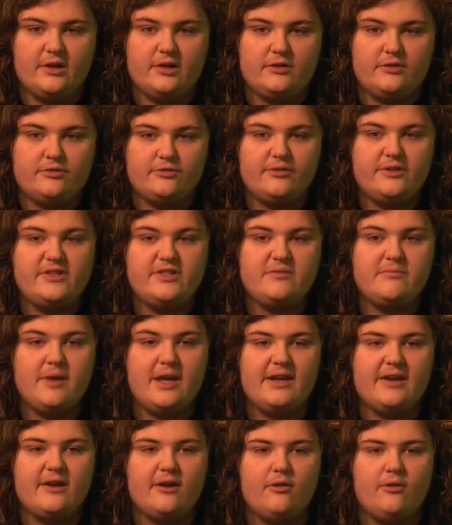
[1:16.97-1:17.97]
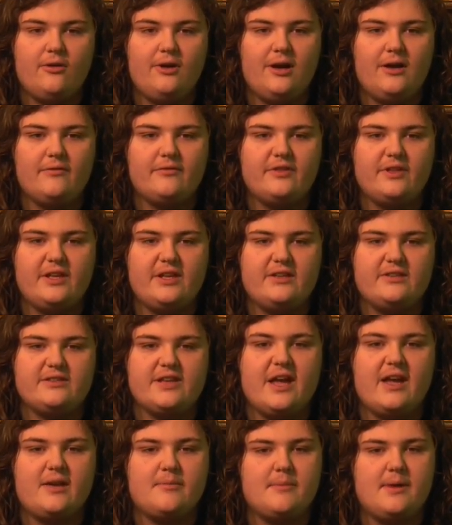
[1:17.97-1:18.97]
Teresa Mago of the
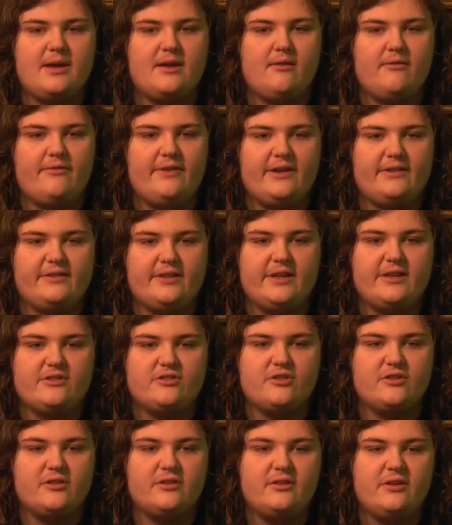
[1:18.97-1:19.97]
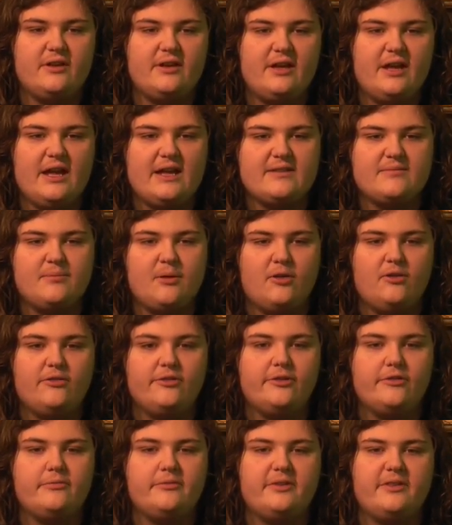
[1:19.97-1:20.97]
Zach Mago Foundation has
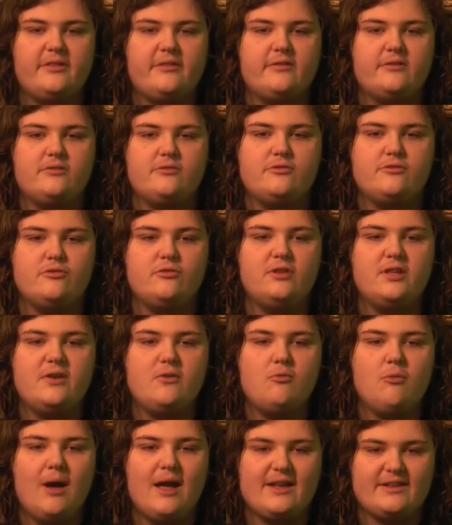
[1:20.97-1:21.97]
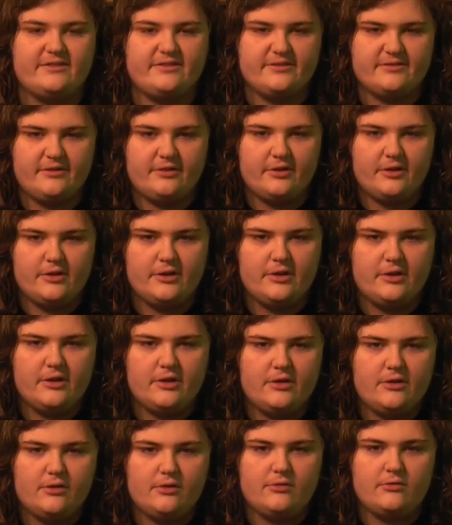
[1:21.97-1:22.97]
partnered with Julie West,
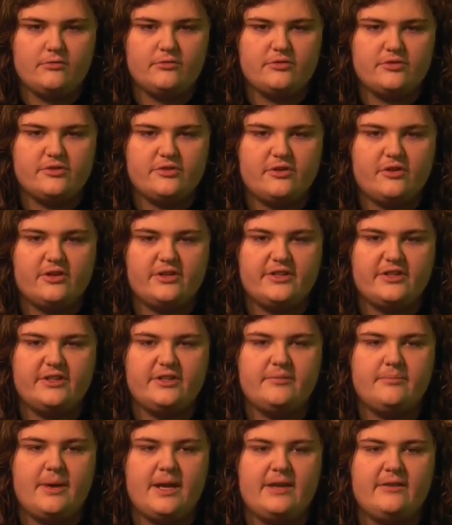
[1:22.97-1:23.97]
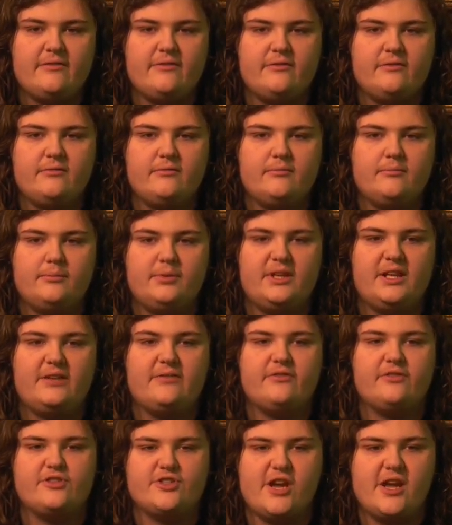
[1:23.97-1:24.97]
who started F- Play
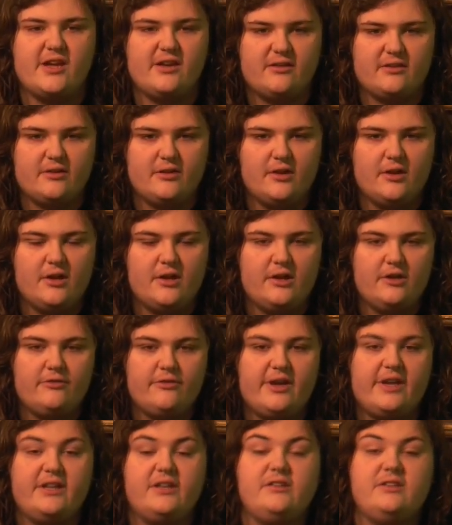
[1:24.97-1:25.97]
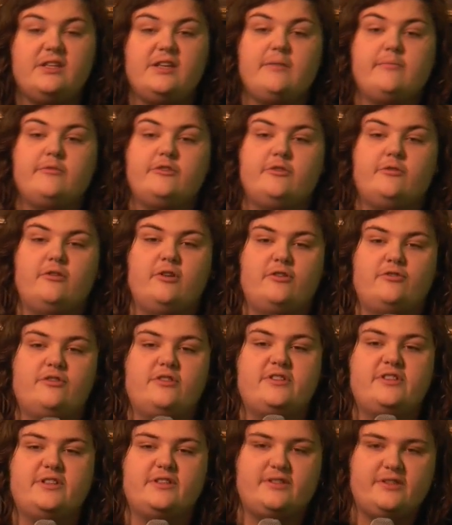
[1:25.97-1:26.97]
for Jake, creating Team
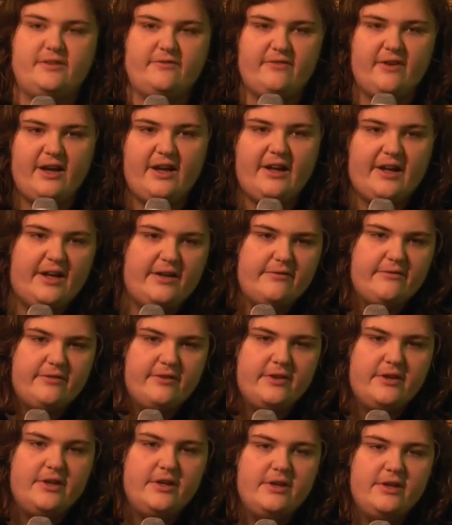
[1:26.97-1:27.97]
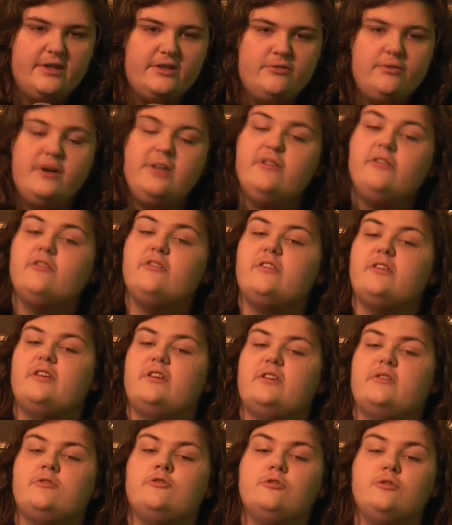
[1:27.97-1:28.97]
265. In
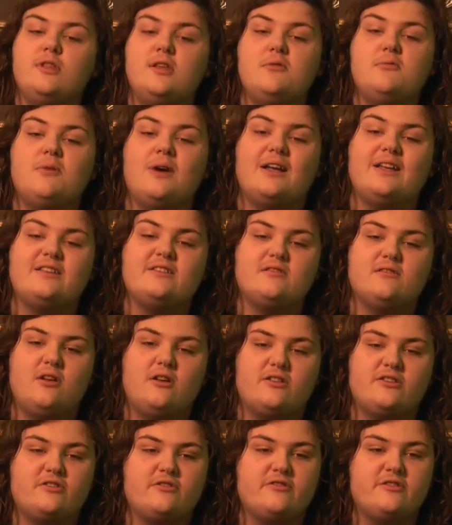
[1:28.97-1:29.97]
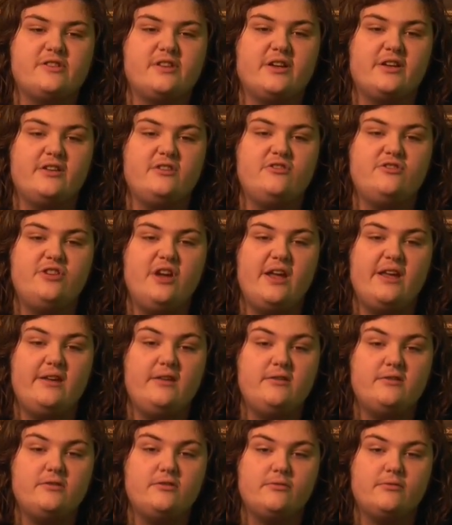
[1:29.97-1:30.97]
2013, Julie West lost her son,
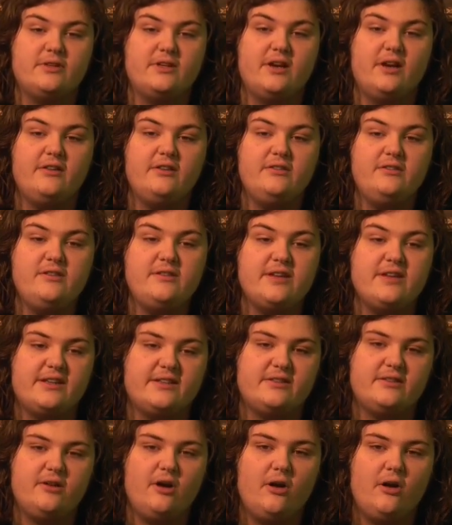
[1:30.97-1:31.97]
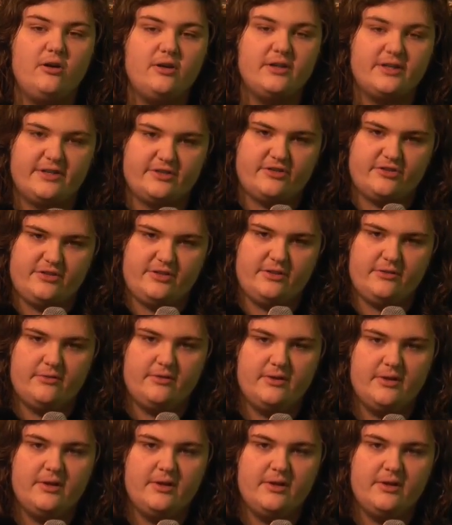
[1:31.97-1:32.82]
Jake, to an undetected heart issue.